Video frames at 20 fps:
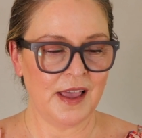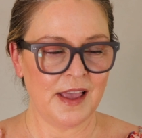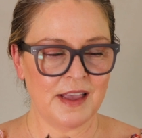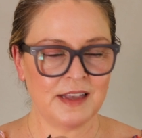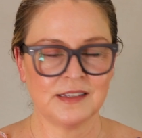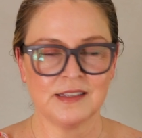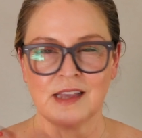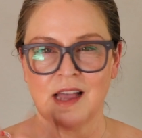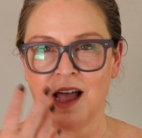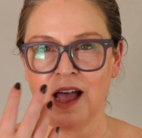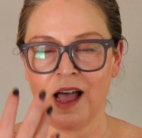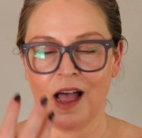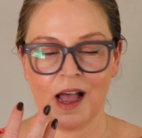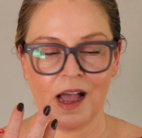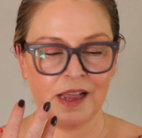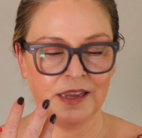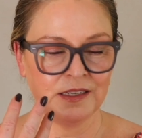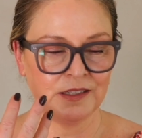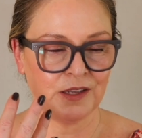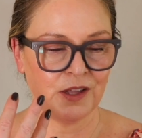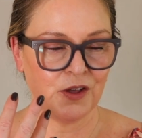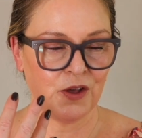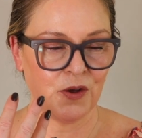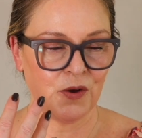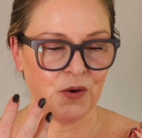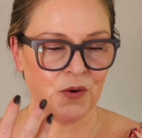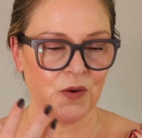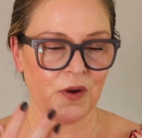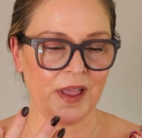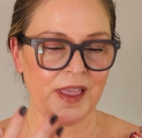It's a
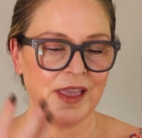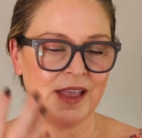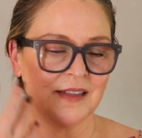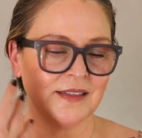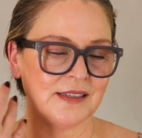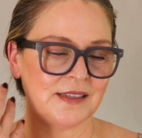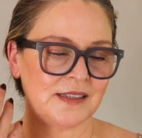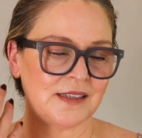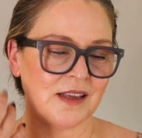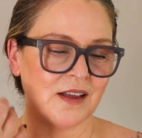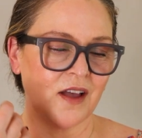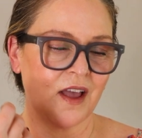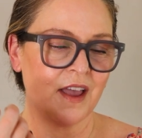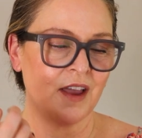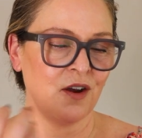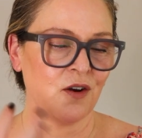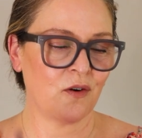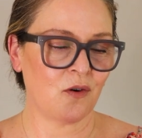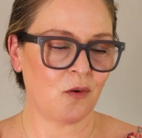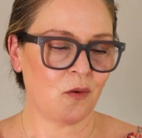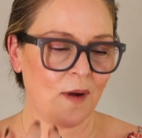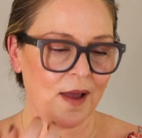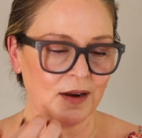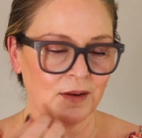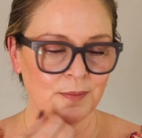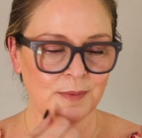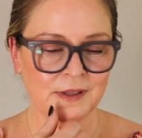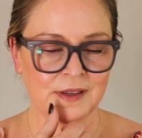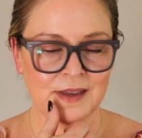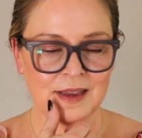high-low. It's
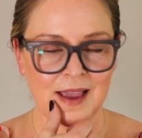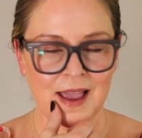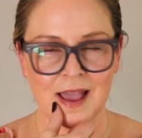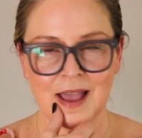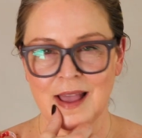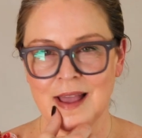incredibly,